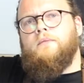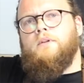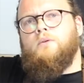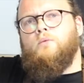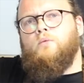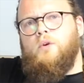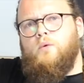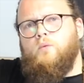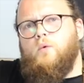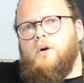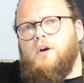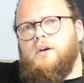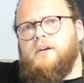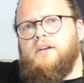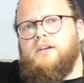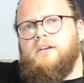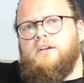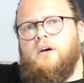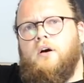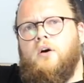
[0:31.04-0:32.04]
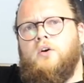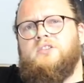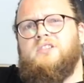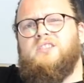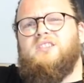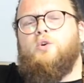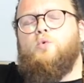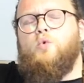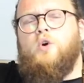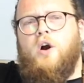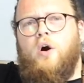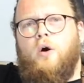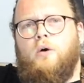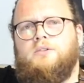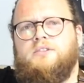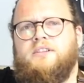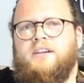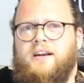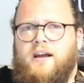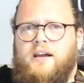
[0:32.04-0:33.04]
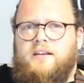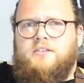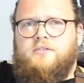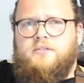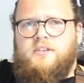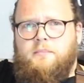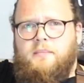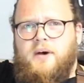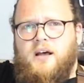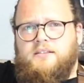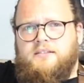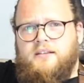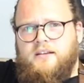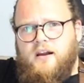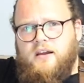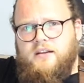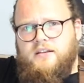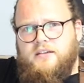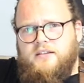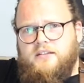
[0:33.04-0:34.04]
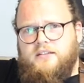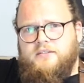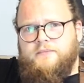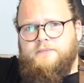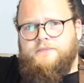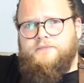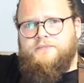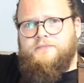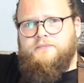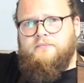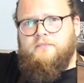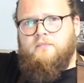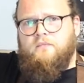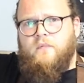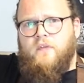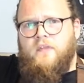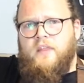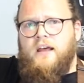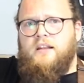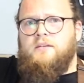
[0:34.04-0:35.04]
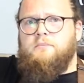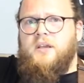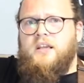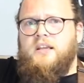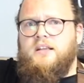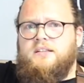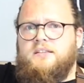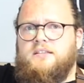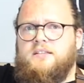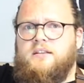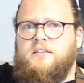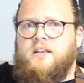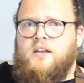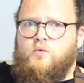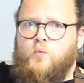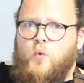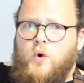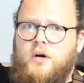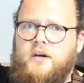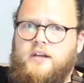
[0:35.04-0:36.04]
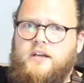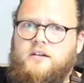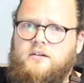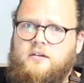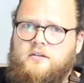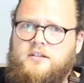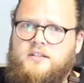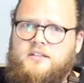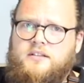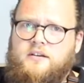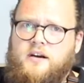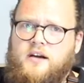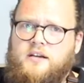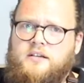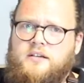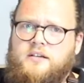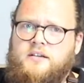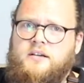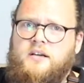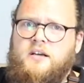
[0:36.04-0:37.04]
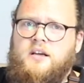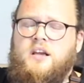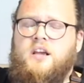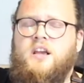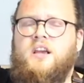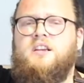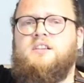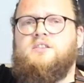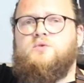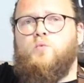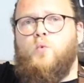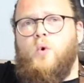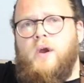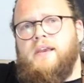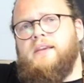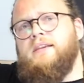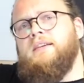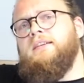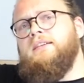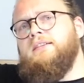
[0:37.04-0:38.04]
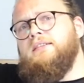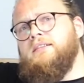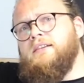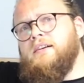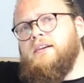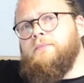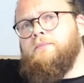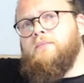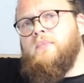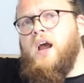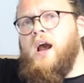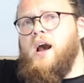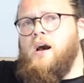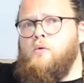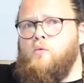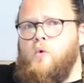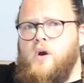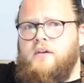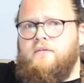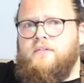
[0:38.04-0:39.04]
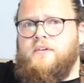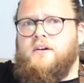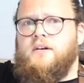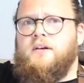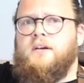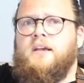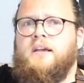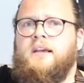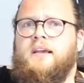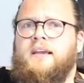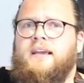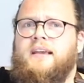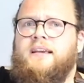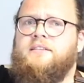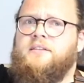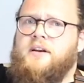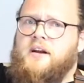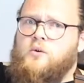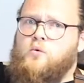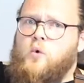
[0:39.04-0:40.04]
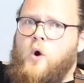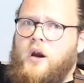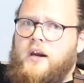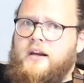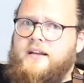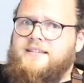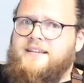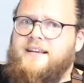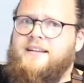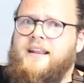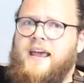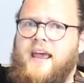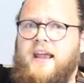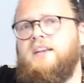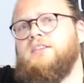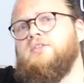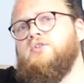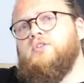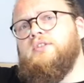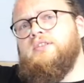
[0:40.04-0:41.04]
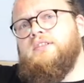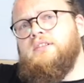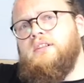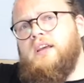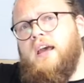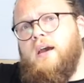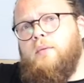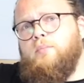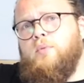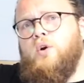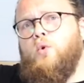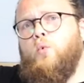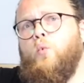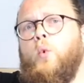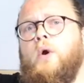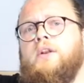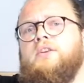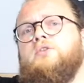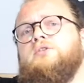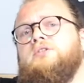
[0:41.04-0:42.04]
We work on so-called grind-to-demand grinders. That means that working on this grinder is way easier. However, it requires an extra step when you